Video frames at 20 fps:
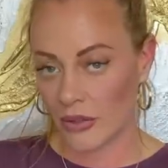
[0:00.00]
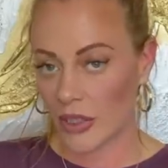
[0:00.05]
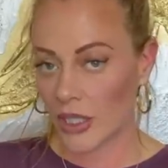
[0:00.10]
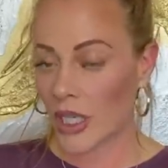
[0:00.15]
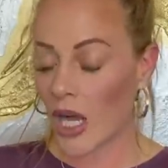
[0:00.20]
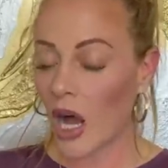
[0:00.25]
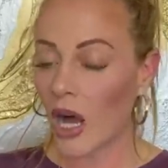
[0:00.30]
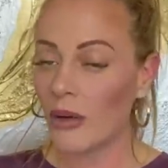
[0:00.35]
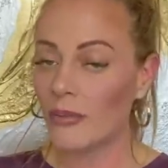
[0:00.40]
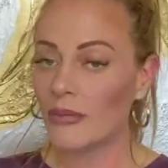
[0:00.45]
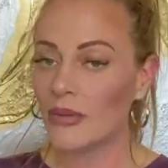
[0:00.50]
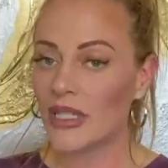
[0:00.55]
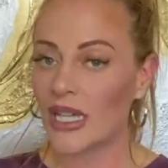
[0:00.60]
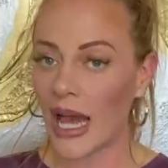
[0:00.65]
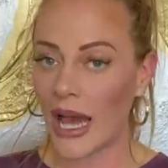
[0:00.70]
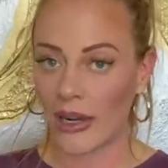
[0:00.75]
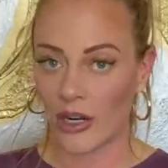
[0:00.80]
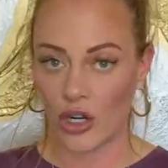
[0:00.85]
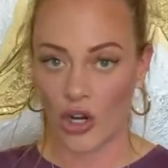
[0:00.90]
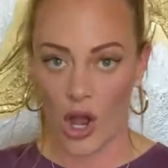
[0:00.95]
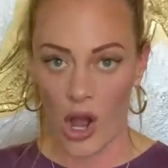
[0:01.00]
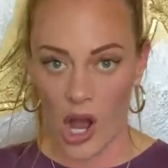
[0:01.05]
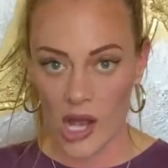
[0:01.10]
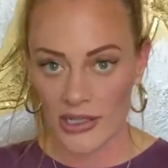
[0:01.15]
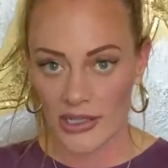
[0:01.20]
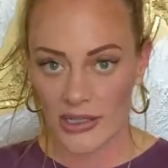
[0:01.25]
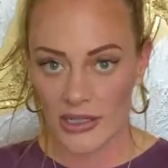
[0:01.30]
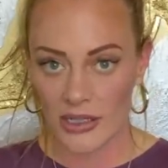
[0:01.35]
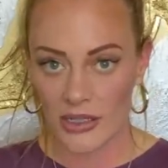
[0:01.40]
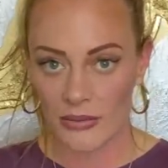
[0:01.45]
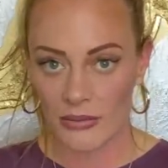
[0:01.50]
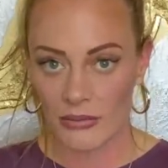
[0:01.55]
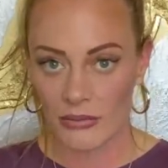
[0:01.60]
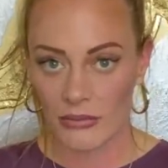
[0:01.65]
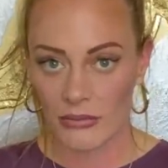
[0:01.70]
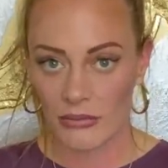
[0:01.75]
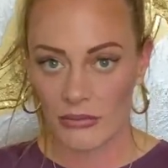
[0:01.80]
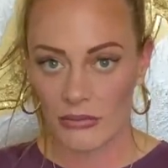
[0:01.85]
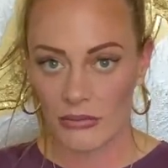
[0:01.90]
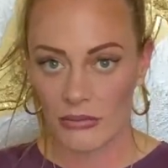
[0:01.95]
comes at a cost.
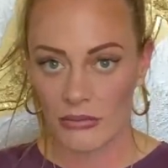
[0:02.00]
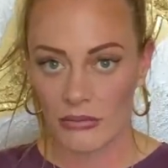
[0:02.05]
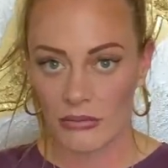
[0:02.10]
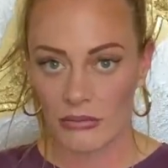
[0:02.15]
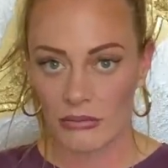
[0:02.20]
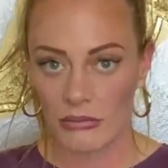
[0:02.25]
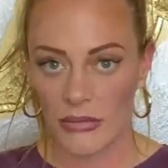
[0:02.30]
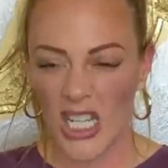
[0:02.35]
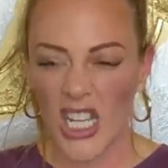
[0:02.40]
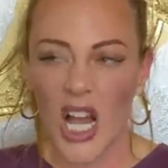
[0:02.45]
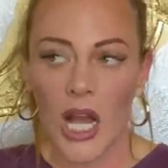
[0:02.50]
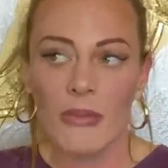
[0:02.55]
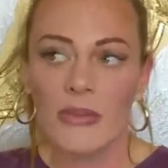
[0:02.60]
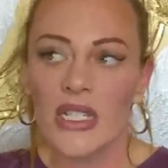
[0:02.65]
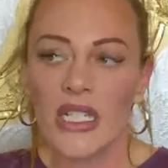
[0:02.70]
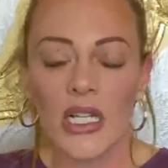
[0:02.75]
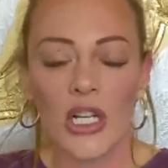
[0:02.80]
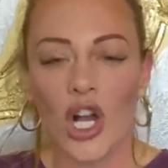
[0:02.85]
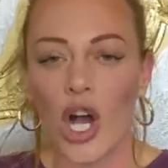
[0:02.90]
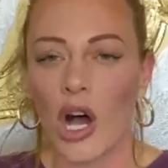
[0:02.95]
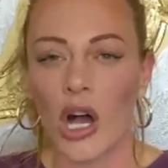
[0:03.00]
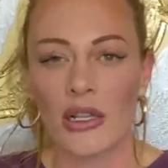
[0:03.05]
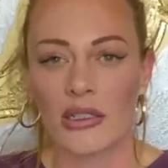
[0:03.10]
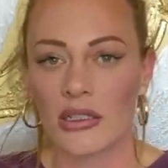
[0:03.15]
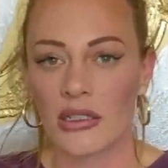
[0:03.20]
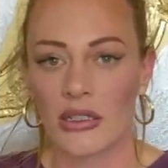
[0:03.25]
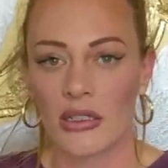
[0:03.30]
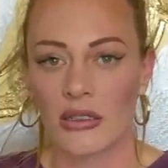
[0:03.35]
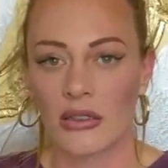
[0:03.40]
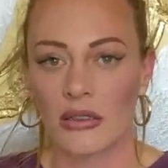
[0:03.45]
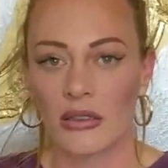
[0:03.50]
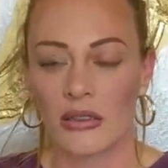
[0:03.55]
It comes at a cost.